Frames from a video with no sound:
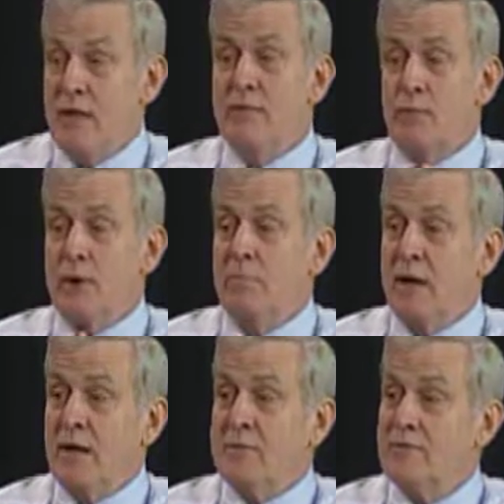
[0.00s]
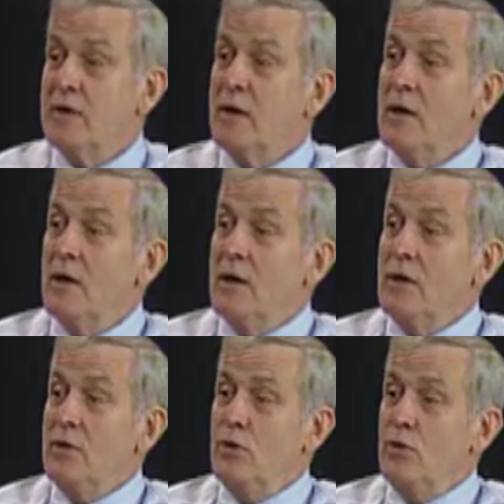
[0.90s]
3 minutes,
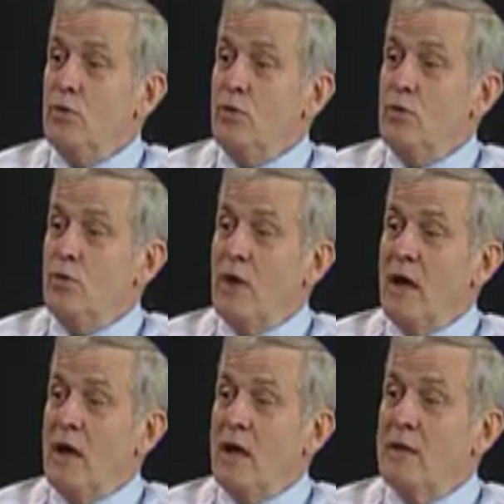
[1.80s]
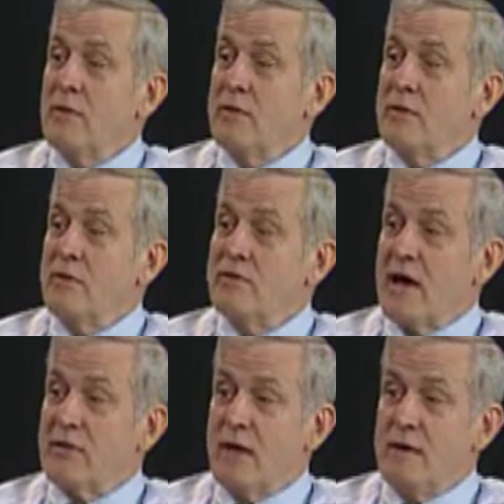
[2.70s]
you and the
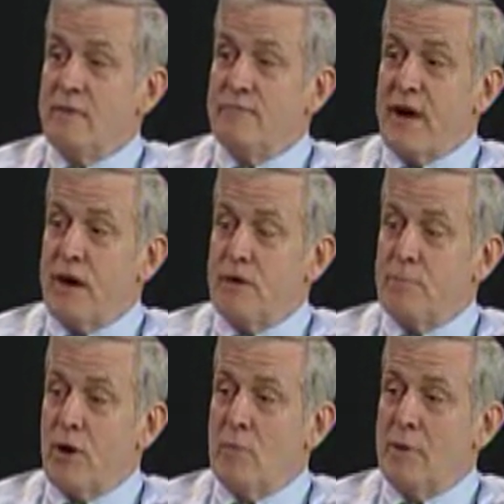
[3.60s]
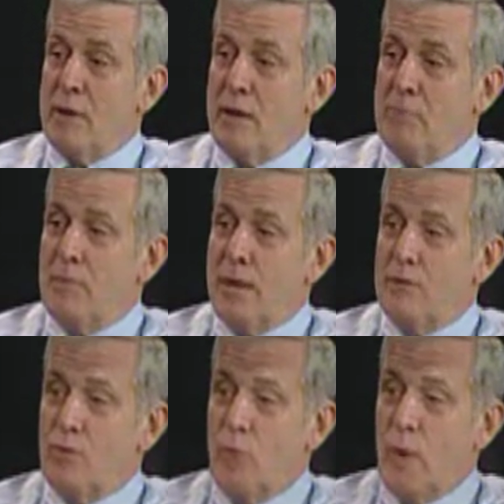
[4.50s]
Southgate Fire Department had
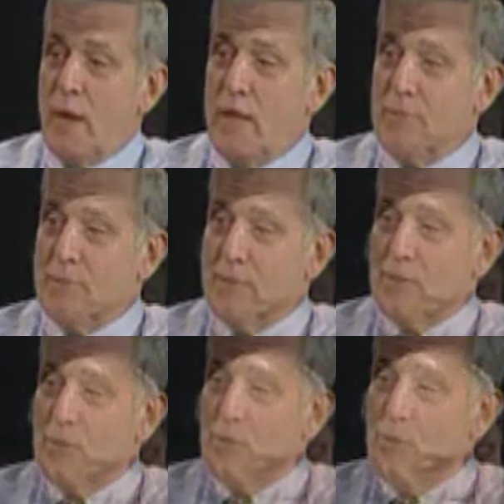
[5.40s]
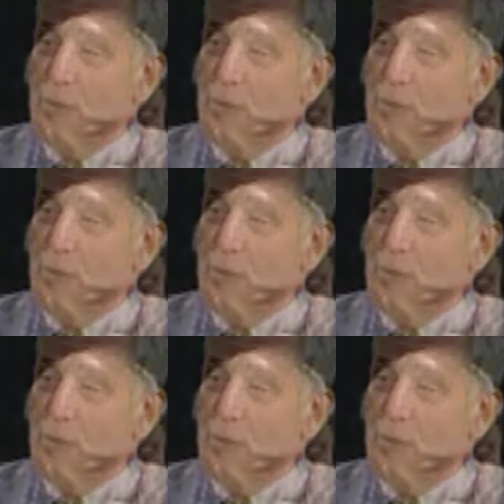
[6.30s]
made their way up that long,